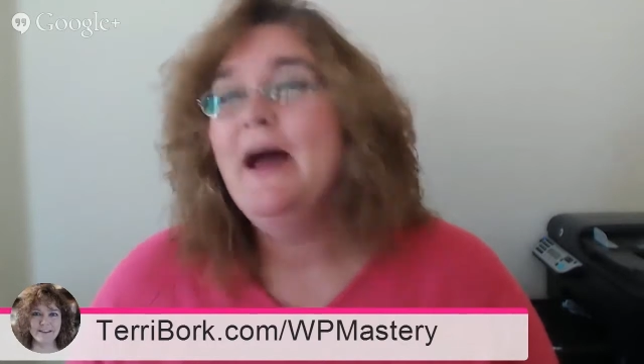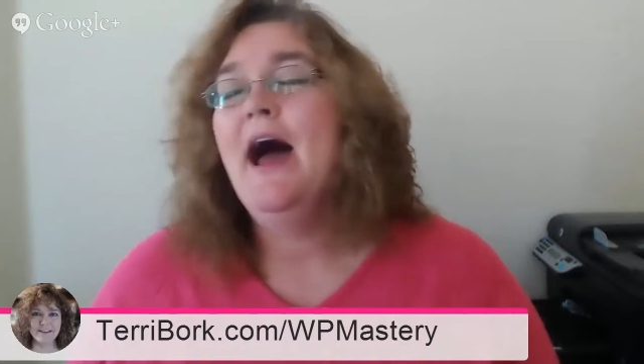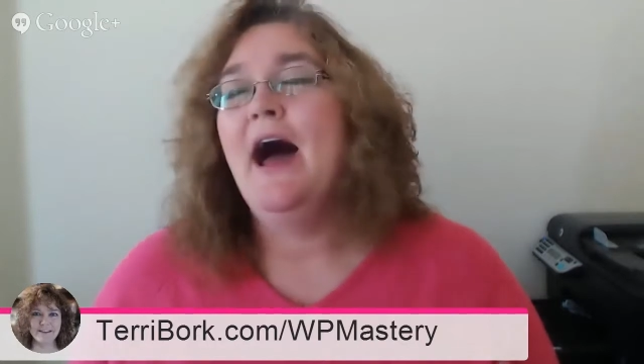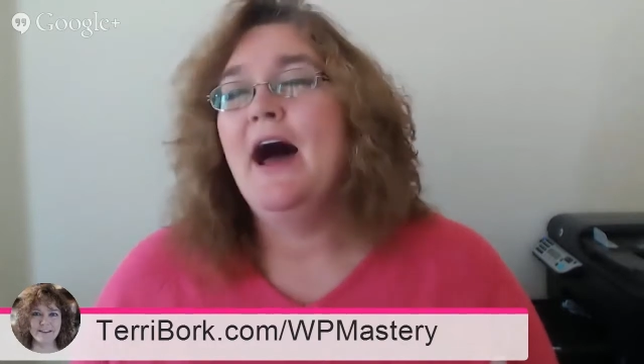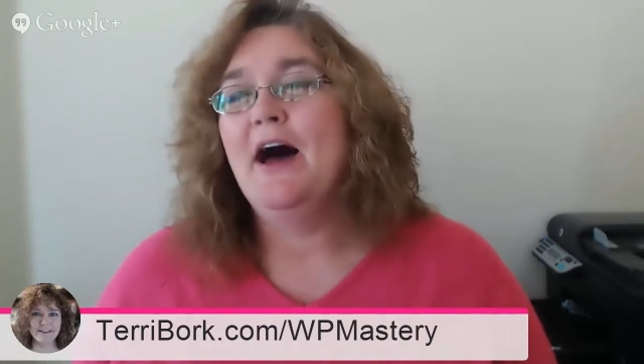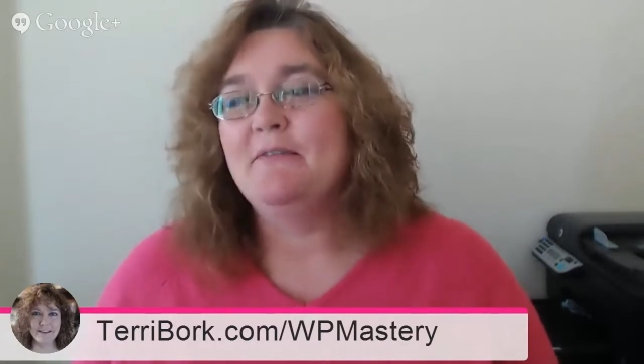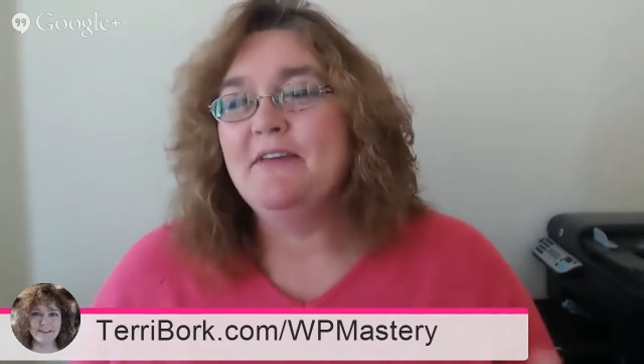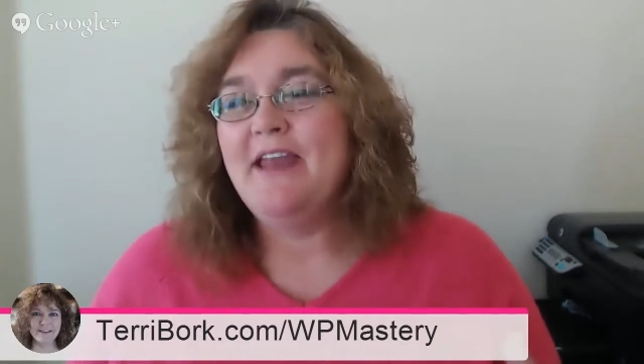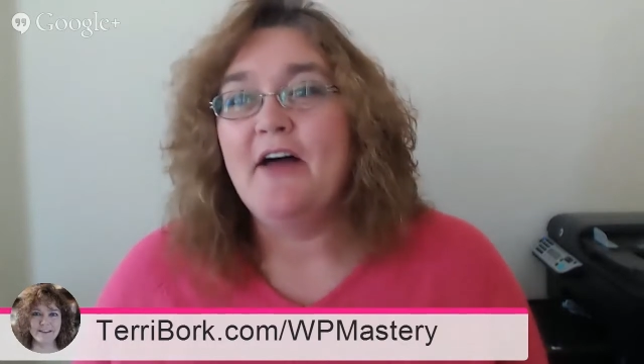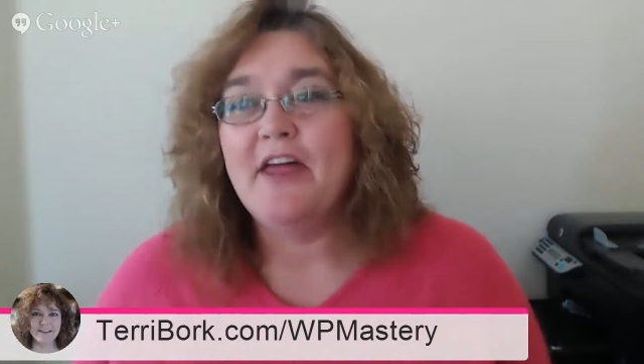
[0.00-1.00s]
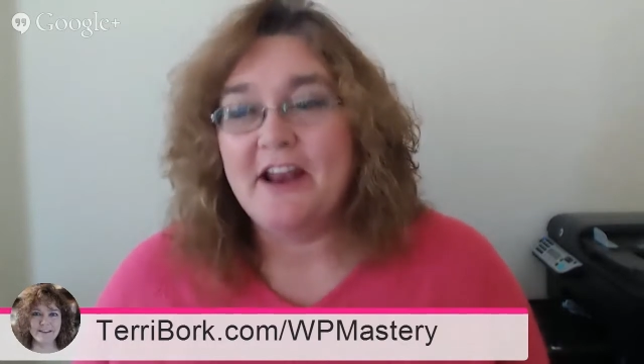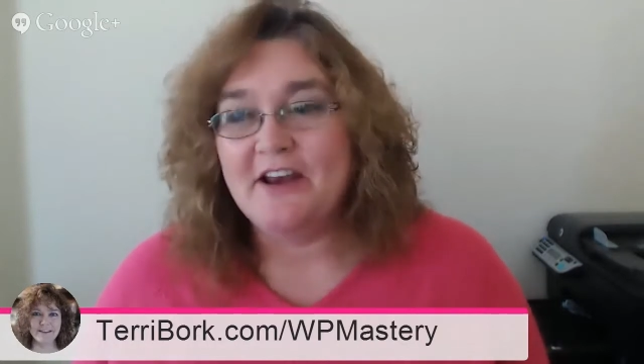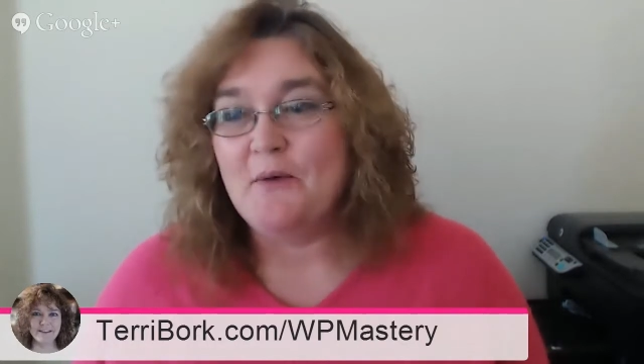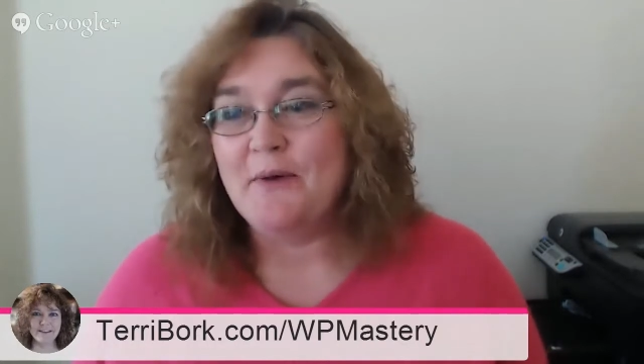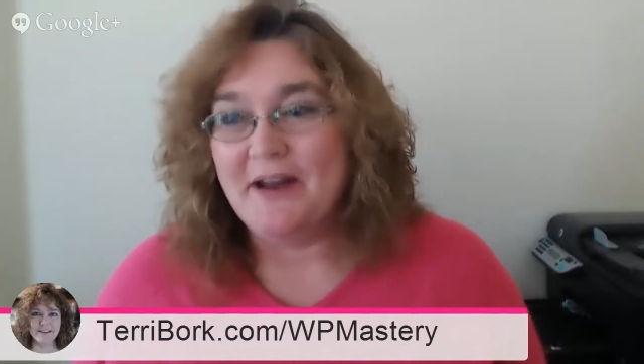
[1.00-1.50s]
Now that I
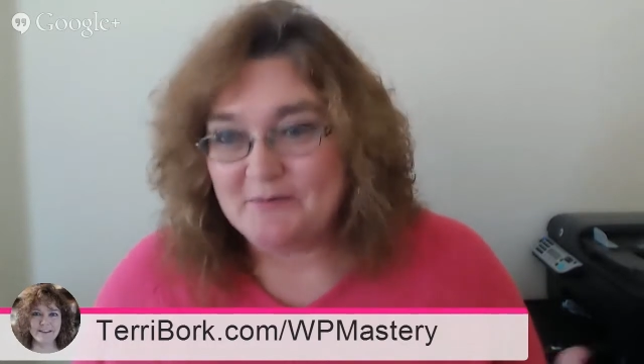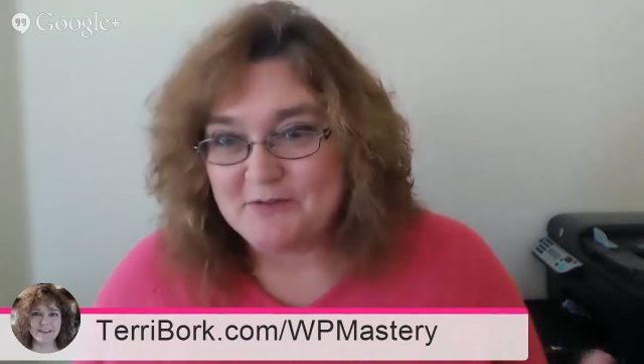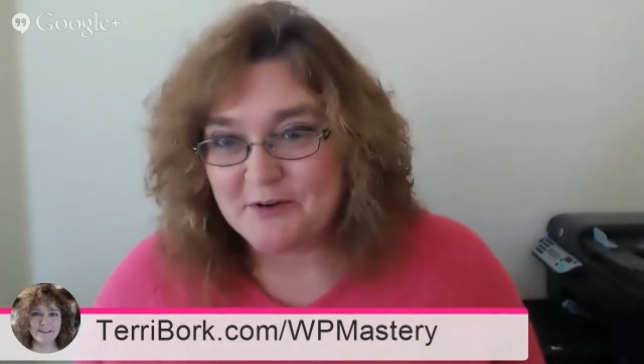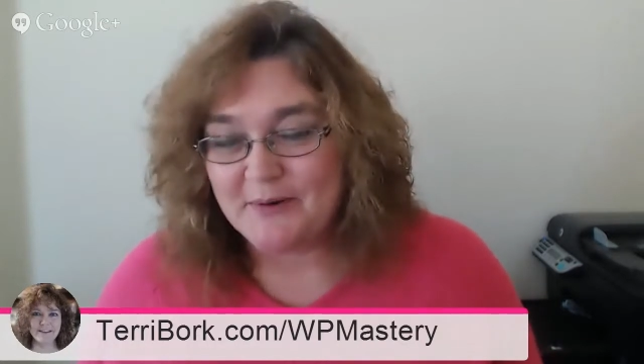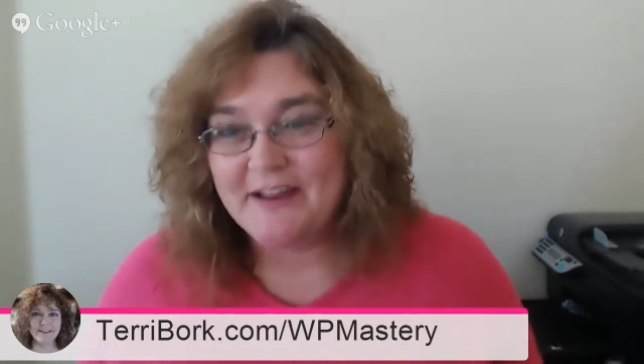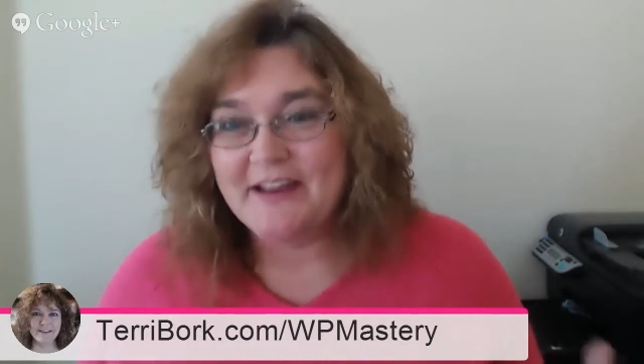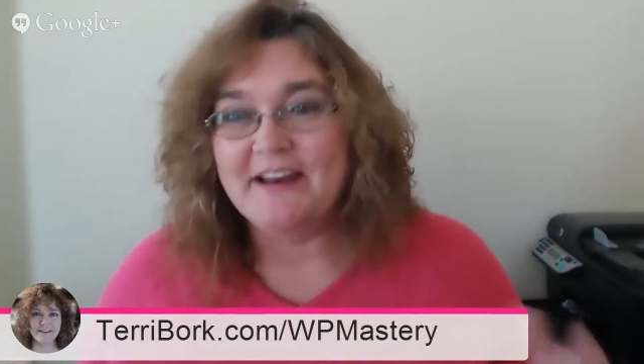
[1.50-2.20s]
know what I'm doing,